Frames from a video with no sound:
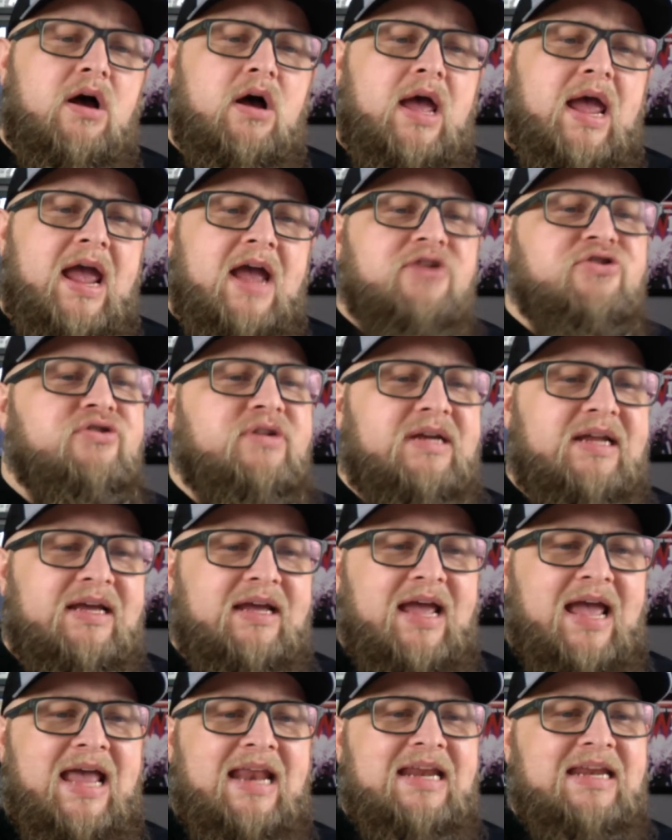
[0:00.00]
Andy
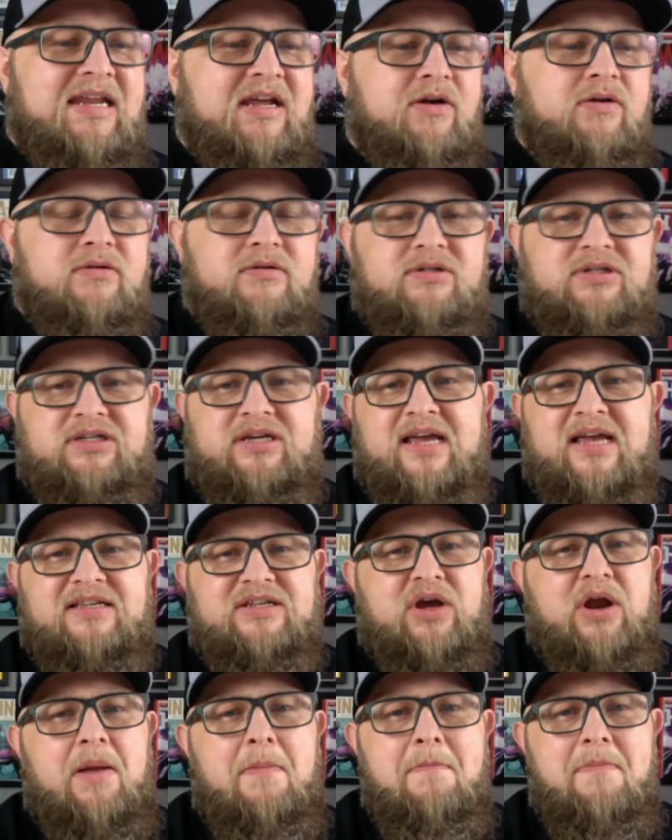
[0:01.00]
Diggle is
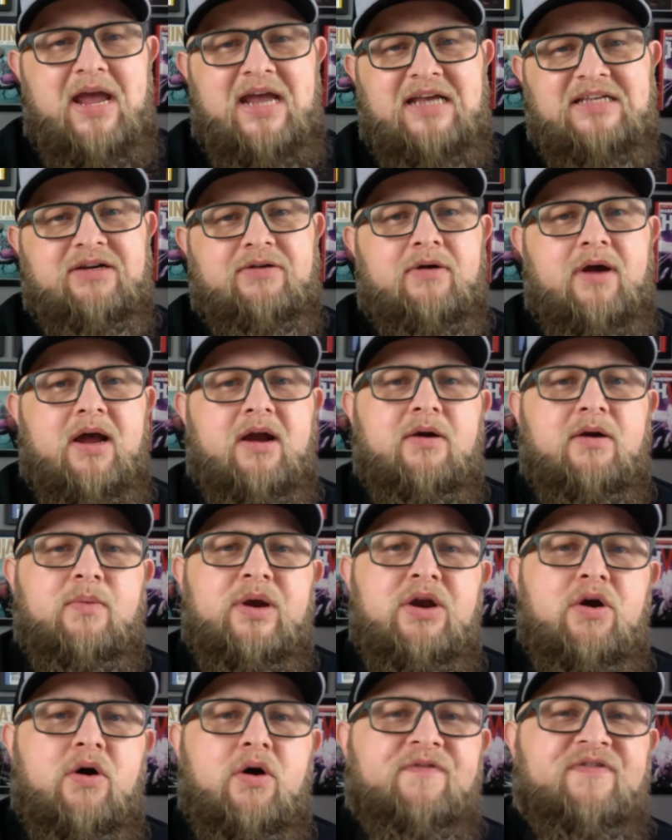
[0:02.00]
an amazing writer.
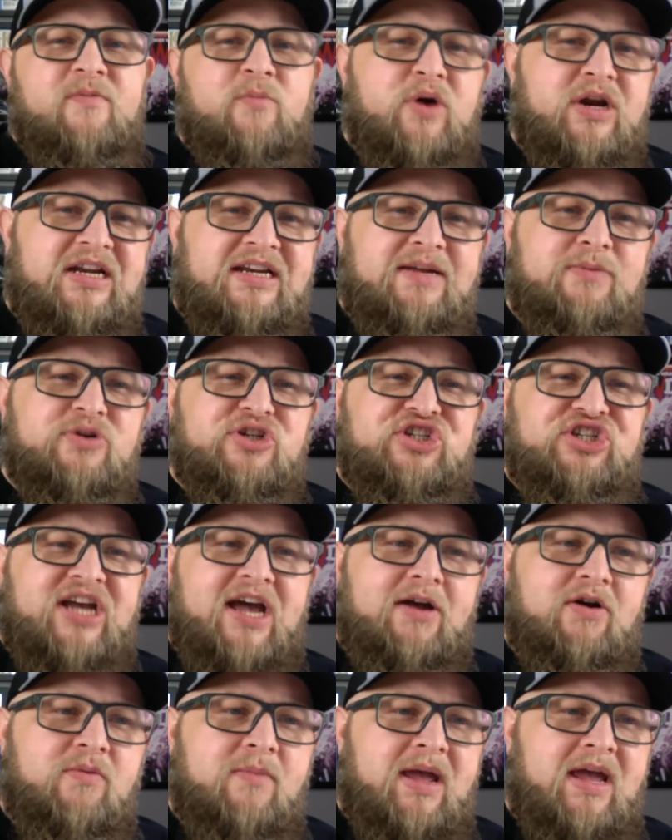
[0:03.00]
We know him from what he did with
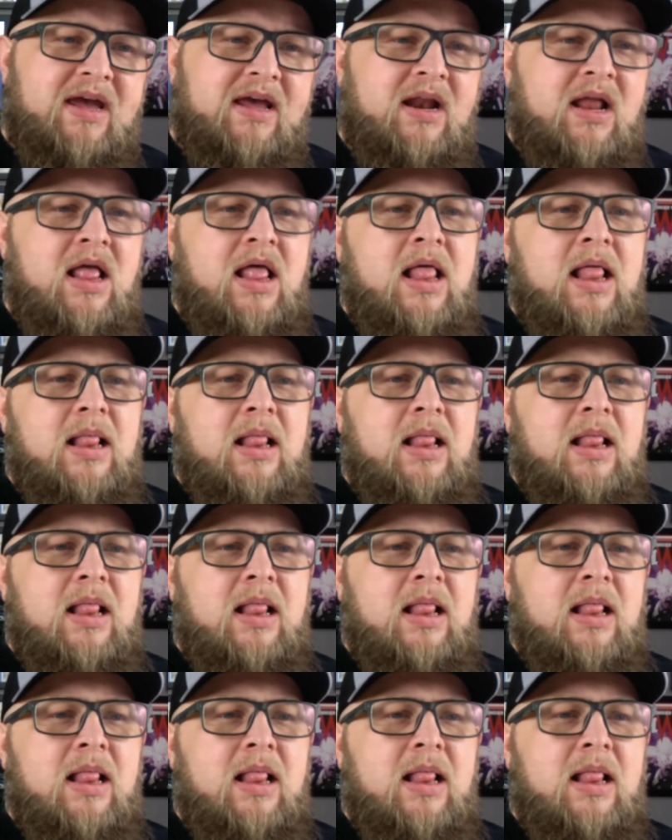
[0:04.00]
Shadow Man.